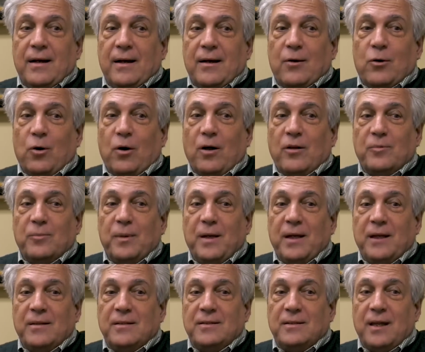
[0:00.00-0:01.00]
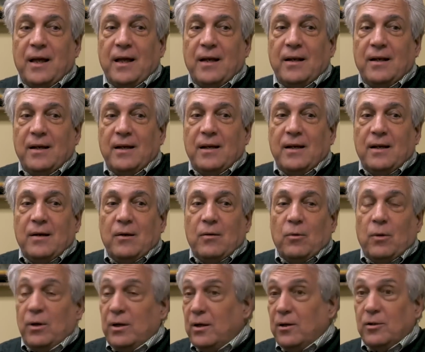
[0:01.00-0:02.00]
called me and said,
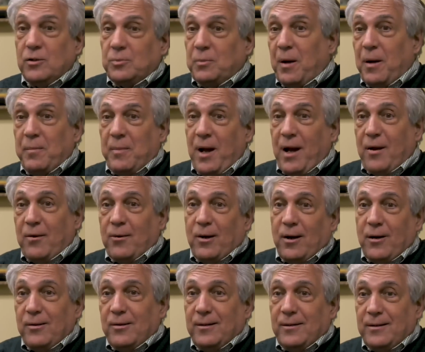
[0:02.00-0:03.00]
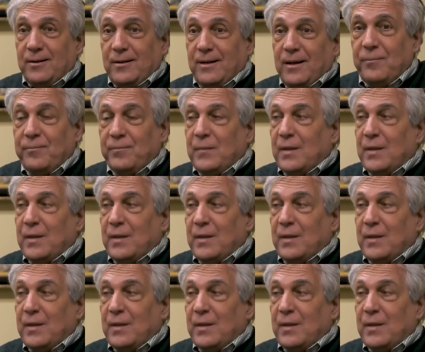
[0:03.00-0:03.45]
well, here's my background.